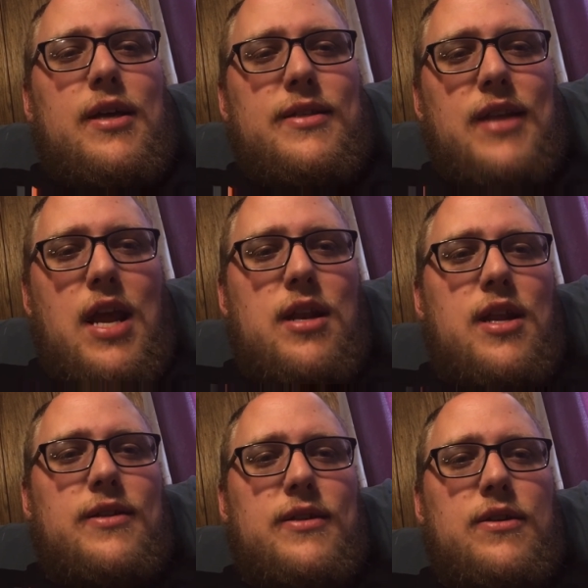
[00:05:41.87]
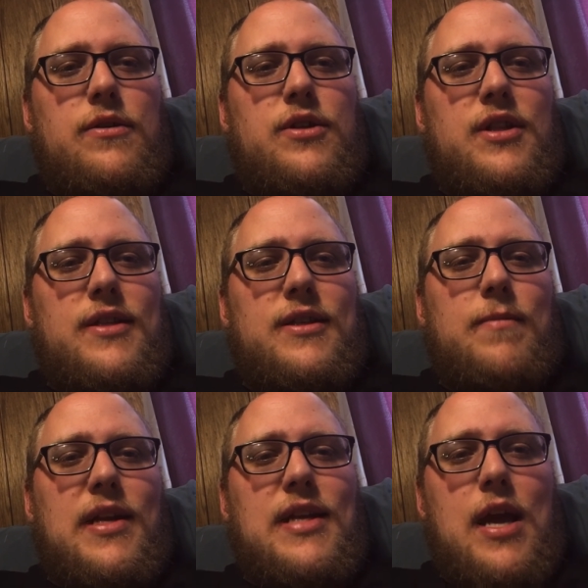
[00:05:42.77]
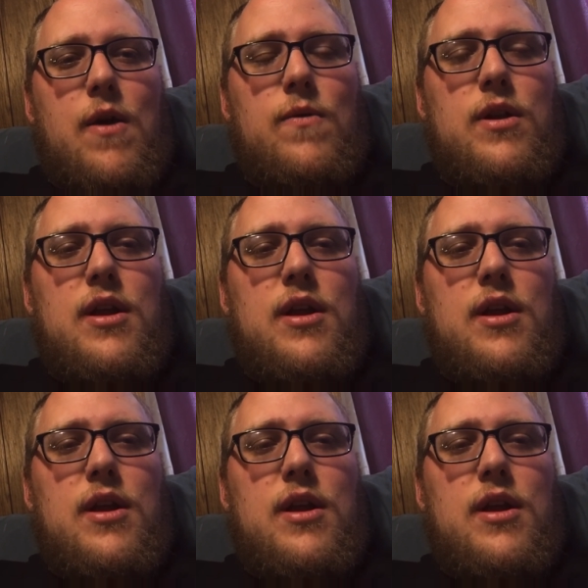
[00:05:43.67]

state institution that's in my town.